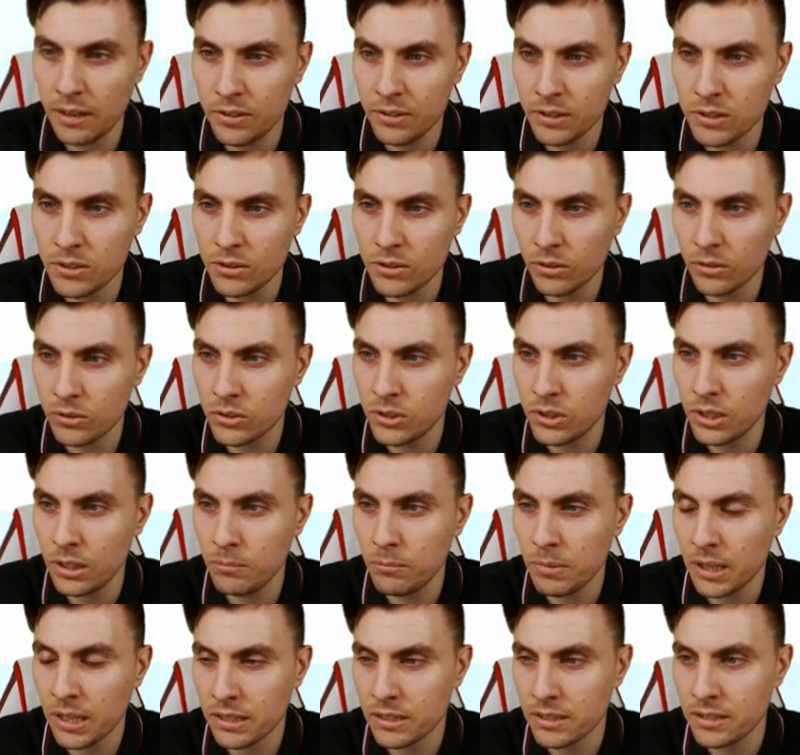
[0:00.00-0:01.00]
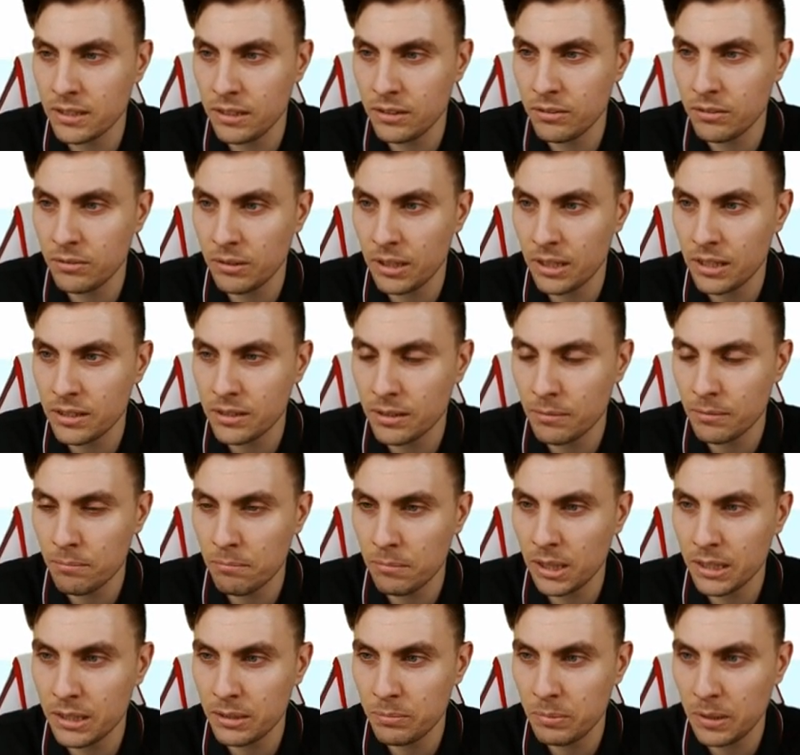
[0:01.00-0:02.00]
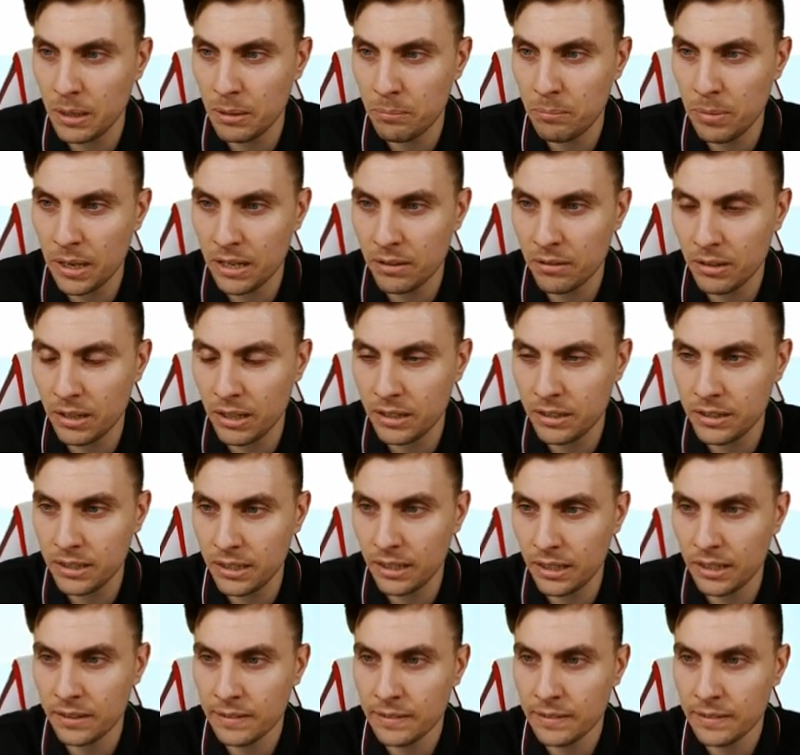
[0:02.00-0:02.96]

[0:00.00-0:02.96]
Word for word: it's not Gmax Cinderace, it might be a better idea